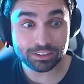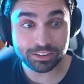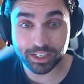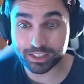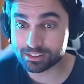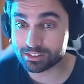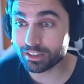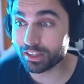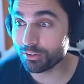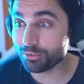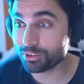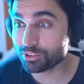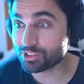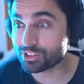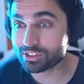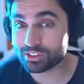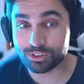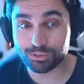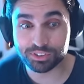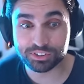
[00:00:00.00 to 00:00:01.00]
Yesterday we were,
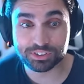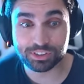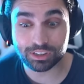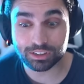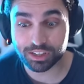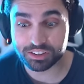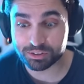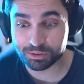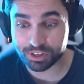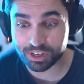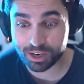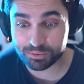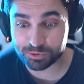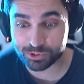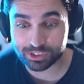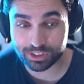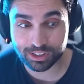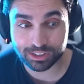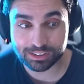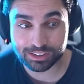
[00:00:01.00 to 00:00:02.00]
you were saying that the game
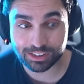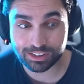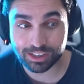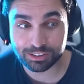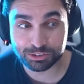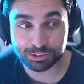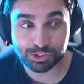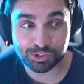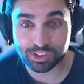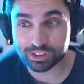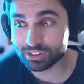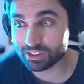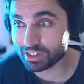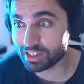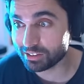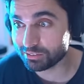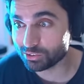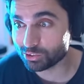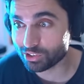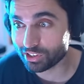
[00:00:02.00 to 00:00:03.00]
sucks, and now you're saying the
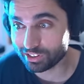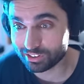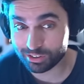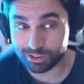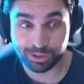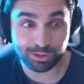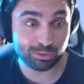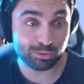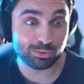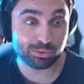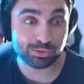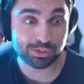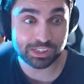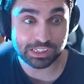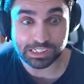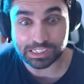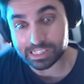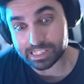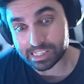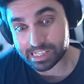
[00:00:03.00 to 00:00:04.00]
game is good. Oh,
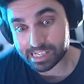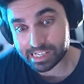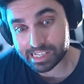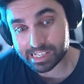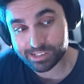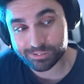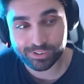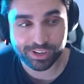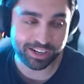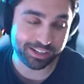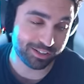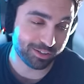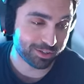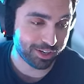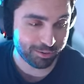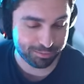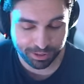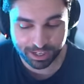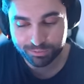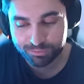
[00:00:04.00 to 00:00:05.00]
she right?
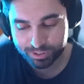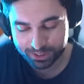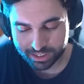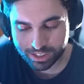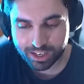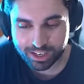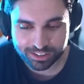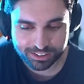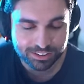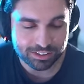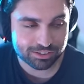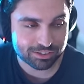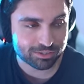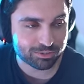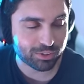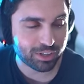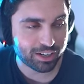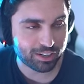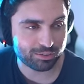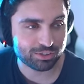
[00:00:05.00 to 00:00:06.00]
Okay, but but yeah, this is
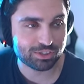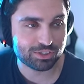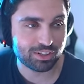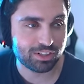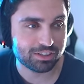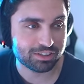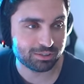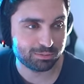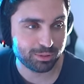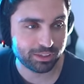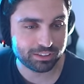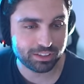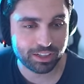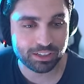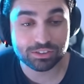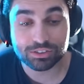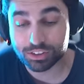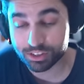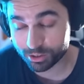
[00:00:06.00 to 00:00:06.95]
what I was talking about, guys.